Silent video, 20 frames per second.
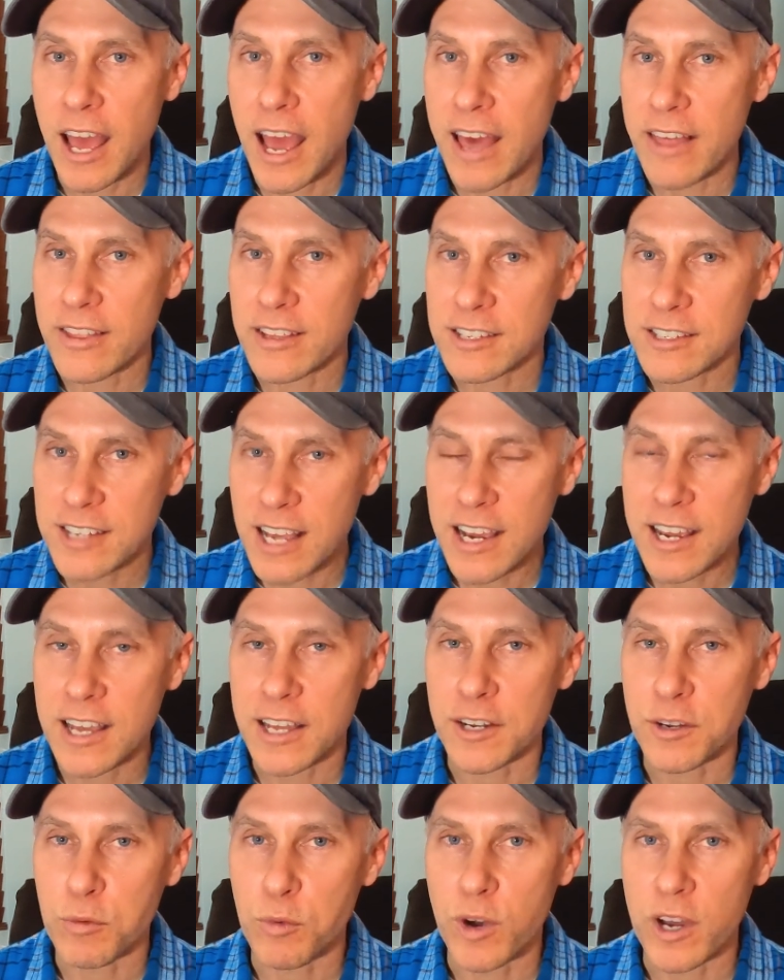And the
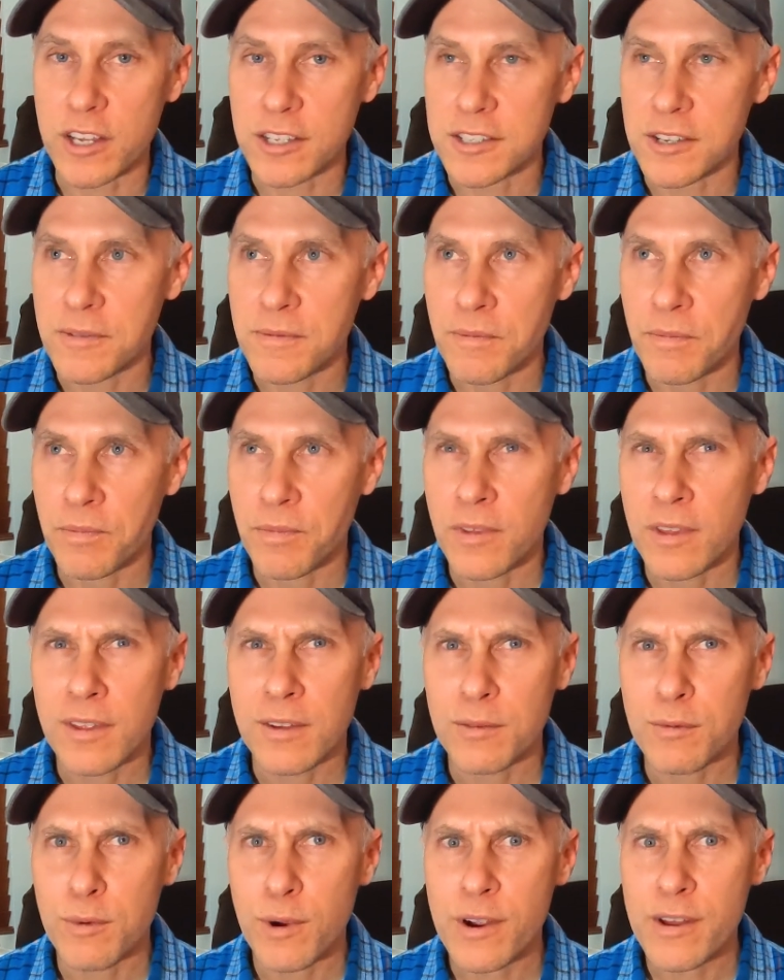second was,
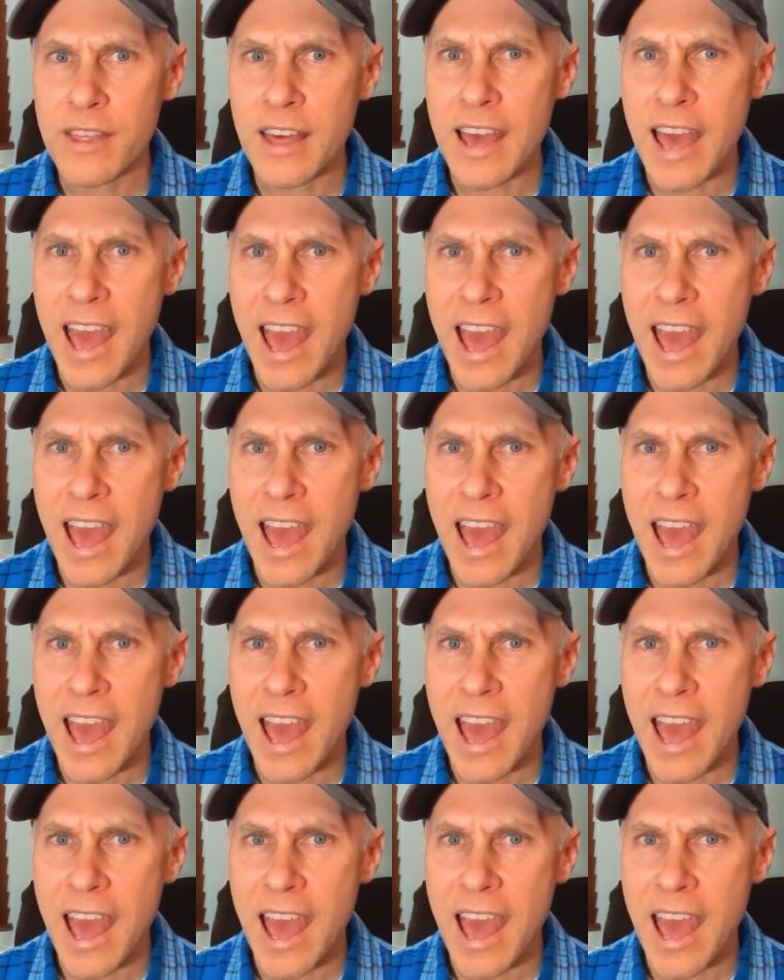where the